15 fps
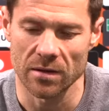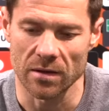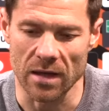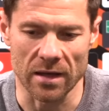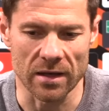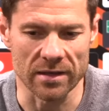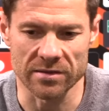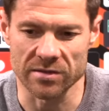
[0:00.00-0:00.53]

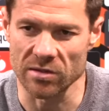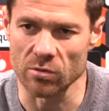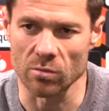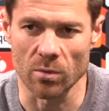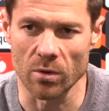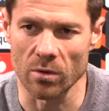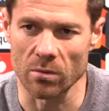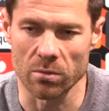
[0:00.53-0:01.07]
And let's see
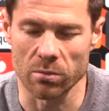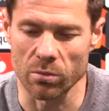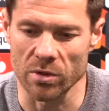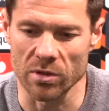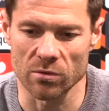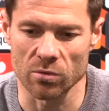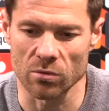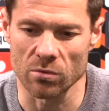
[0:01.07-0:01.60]
tomorrow. We
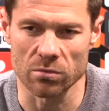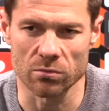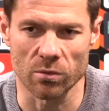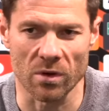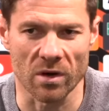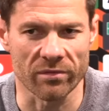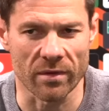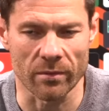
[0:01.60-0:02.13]
need to
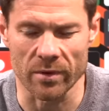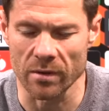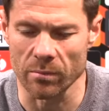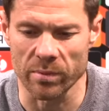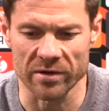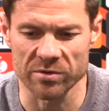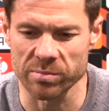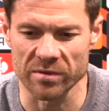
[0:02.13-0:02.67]
have our
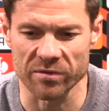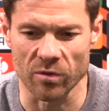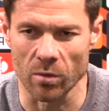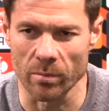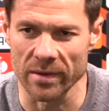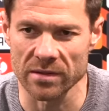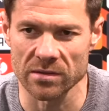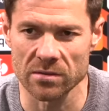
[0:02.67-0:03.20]
best
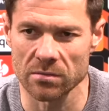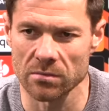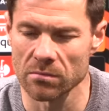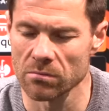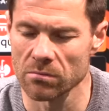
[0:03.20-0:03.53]
performance.